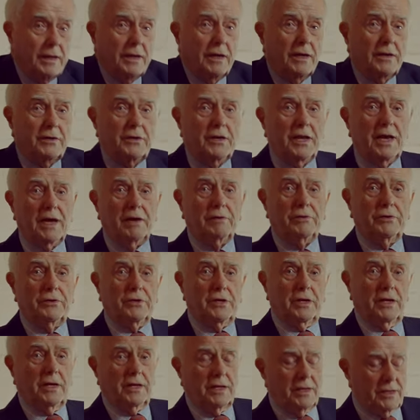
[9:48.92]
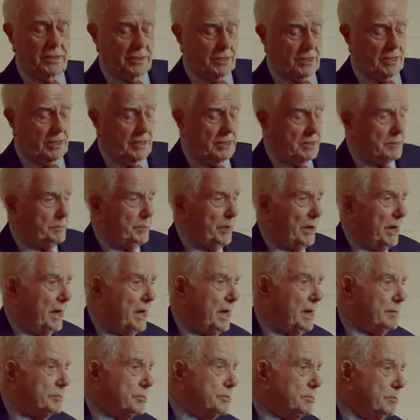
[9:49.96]
And nowadays, he's
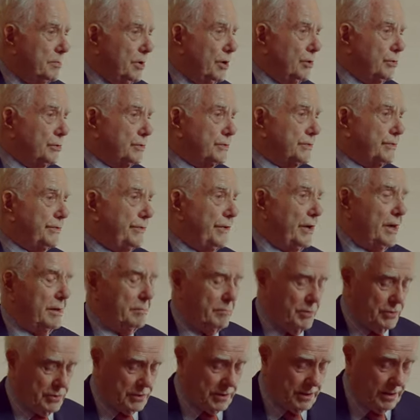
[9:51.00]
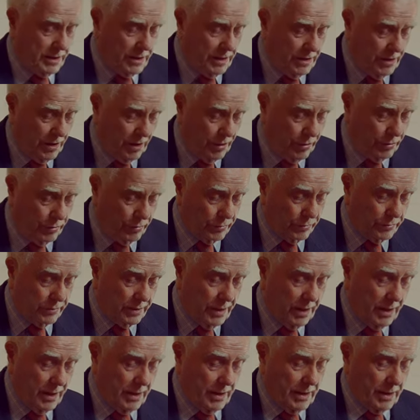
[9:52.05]
perhaps most famously
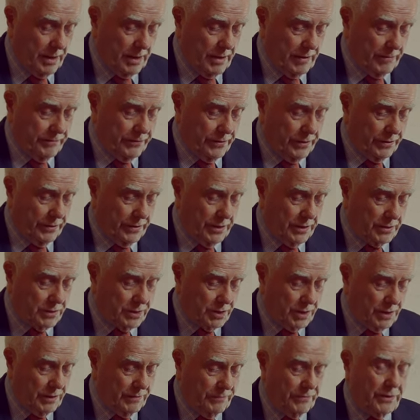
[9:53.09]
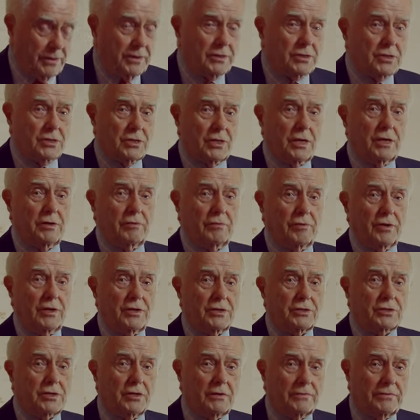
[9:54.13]
known for the TV
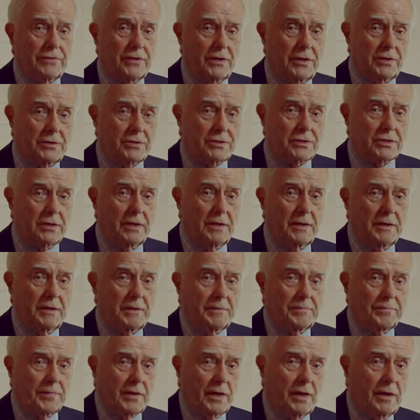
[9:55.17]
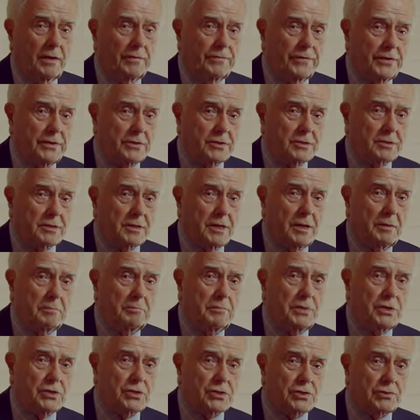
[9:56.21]
series of his
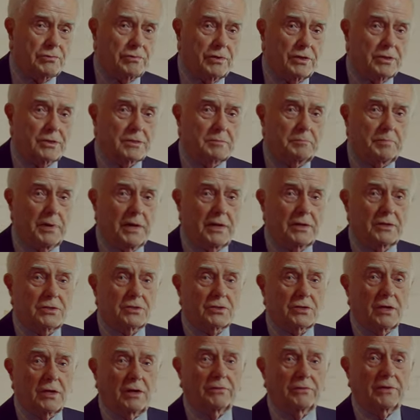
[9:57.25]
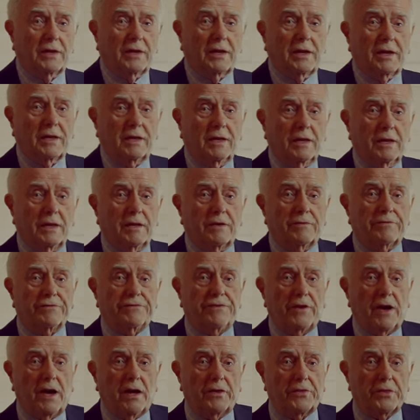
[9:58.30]
mysteries based on the
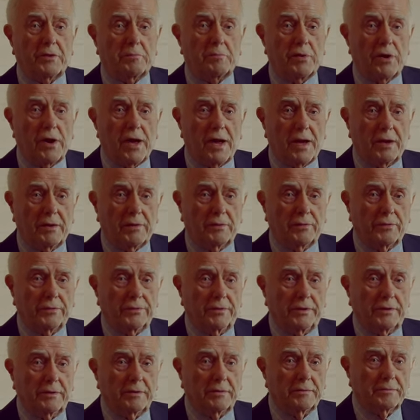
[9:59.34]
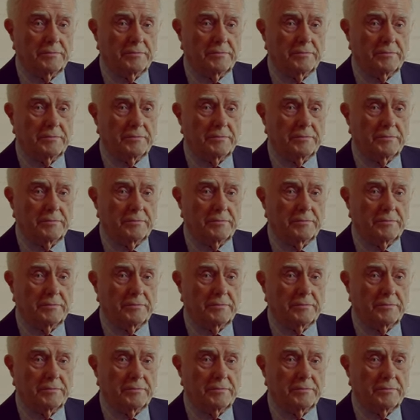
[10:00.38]
Father Brown.